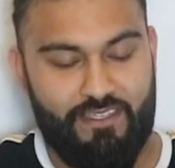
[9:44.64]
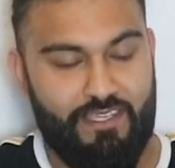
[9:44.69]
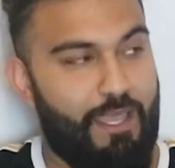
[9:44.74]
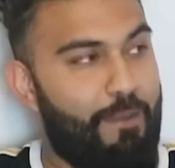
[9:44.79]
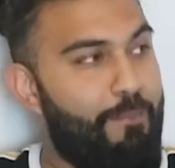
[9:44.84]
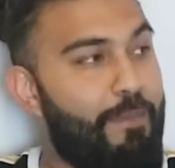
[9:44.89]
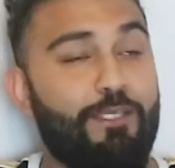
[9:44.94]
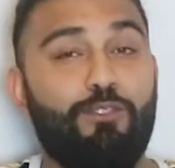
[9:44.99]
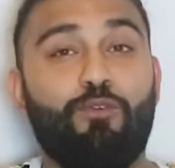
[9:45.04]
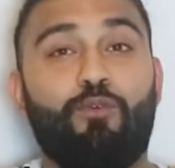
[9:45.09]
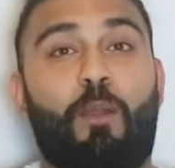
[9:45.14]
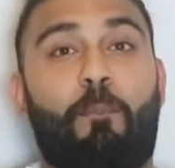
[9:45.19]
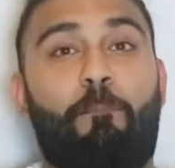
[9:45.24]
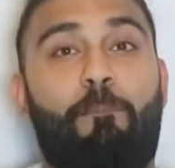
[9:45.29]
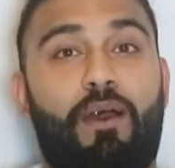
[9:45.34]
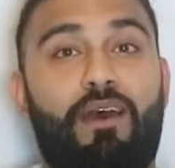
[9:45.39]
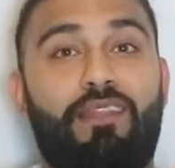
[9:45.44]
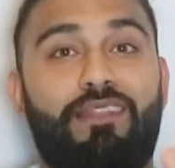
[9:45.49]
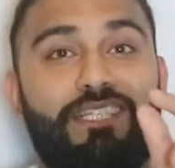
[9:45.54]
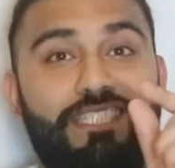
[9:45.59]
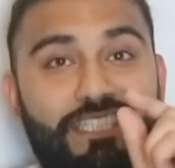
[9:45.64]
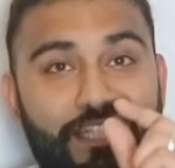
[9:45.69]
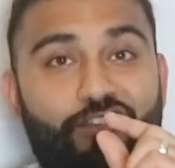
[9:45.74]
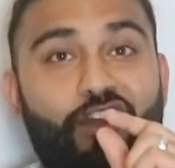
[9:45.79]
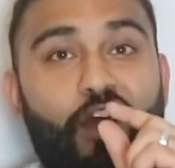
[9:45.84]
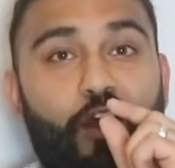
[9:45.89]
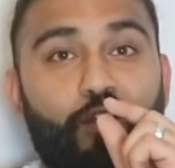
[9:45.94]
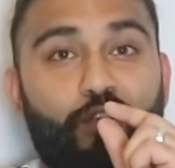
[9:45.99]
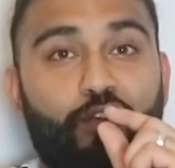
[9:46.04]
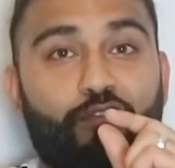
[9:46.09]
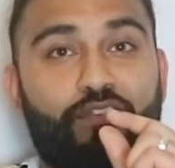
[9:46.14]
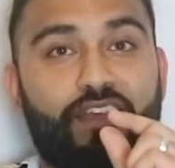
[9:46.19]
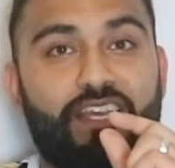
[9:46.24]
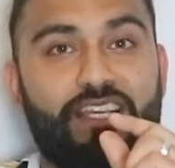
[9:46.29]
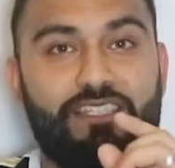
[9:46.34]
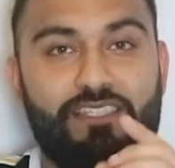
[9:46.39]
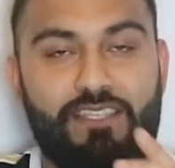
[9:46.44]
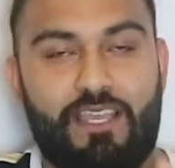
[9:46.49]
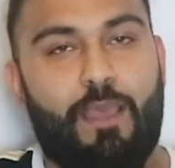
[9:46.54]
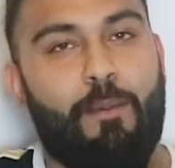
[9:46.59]
It makes you want to burn the cigarette on your
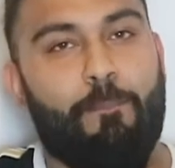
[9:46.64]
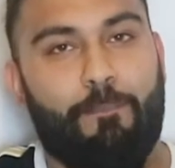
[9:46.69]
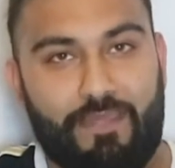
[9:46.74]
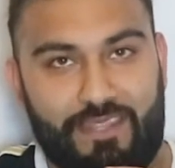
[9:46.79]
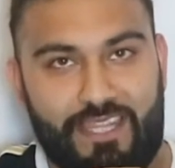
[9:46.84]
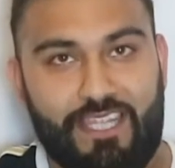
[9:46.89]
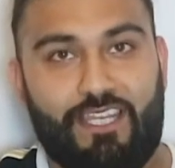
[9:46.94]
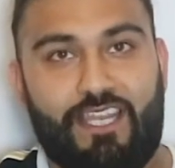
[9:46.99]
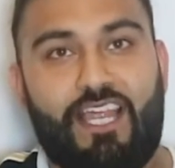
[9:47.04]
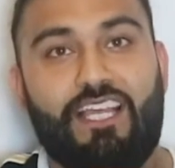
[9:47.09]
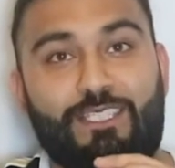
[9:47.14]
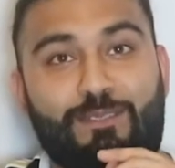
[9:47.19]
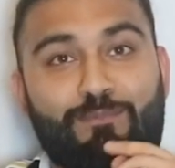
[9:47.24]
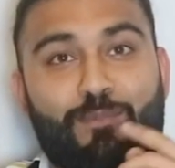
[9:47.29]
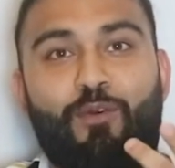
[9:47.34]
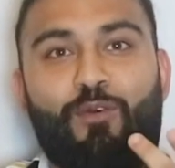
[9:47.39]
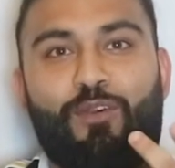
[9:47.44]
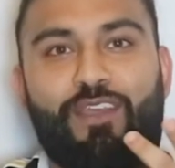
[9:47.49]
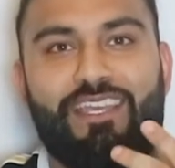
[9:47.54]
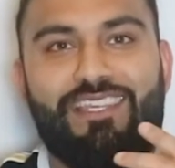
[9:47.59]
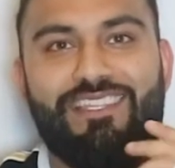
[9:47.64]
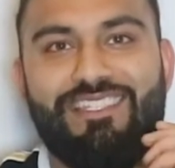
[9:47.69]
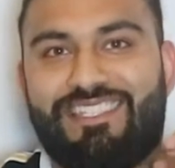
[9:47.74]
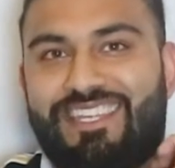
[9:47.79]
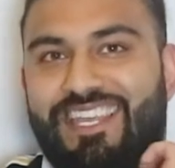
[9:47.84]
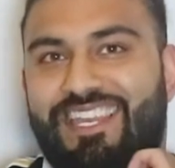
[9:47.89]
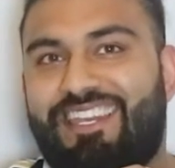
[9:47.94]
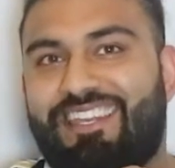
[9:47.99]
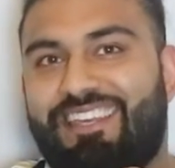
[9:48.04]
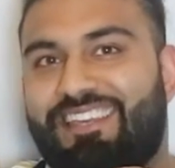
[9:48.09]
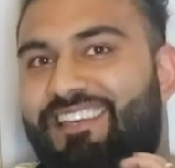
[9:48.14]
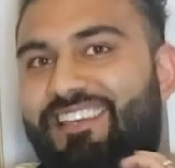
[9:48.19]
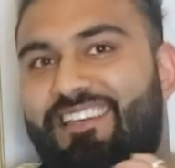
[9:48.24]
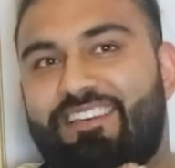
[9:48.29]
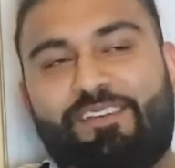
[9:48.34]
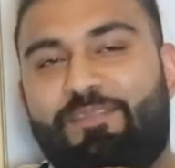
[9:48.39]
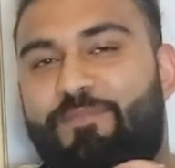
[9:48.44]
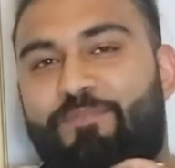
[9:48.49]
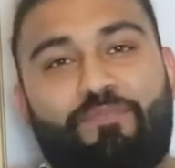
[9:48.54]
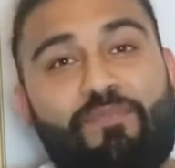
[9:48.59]
face, but then I smoke it instead.
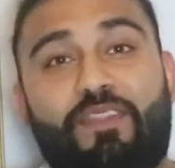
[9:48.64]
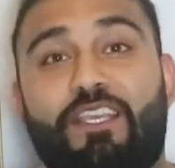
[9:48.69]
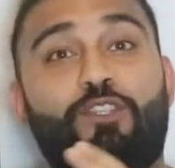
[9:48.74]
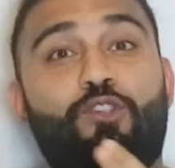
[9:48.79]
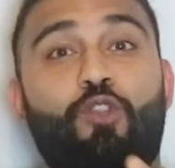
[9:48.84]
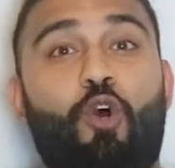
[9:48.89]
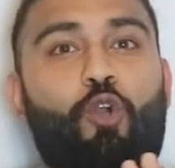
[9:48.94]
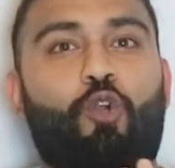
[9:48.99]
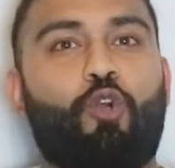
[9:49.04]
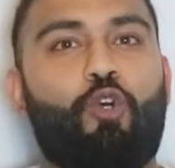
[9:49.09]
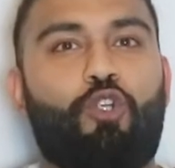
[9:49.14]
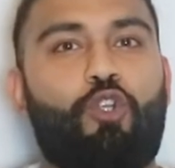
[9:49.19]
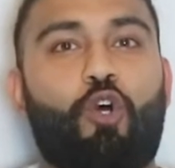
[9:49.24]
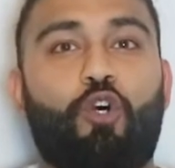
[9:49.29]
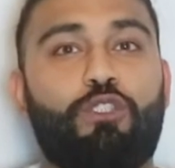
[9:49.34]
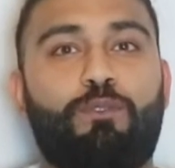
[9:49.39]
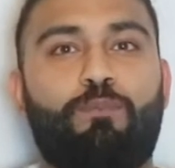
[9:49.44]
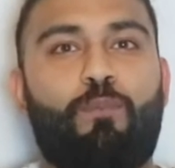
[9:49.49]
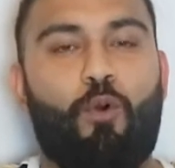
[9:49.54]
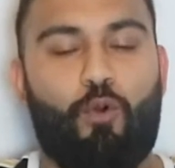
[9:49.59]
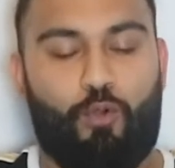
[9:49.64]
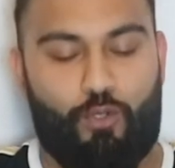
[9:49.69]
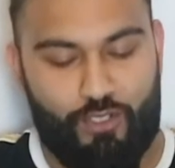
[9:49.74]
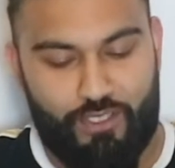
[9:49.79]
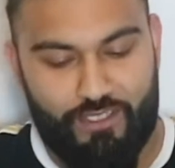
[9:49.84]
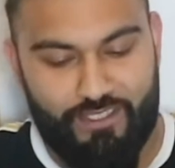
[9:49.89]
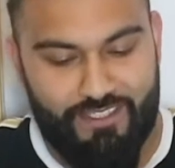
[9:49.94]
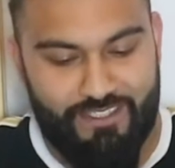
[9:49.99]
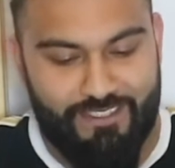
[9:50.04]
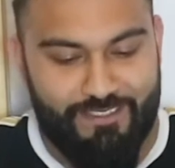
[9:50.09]
It's not good. Don't smoke.